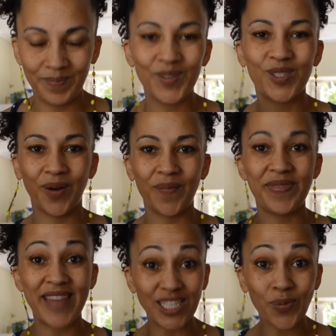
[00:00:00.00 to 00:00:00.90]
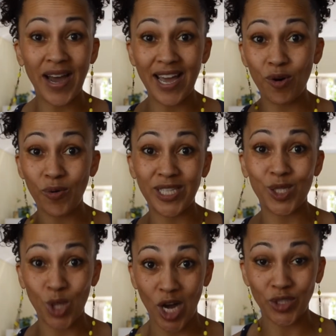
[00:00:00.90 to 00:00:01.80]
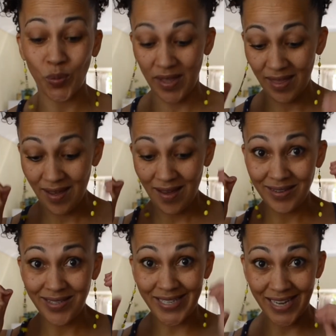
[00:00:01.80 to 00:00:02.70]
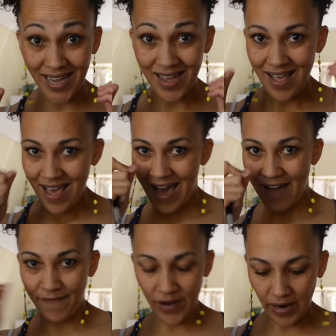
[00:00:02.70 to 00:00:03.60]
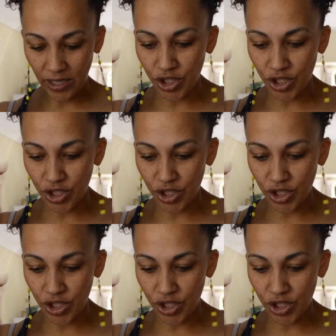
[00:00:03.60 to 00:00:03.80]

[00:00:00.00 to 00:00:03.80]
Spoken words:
So that's why I always start with dinner and figure out.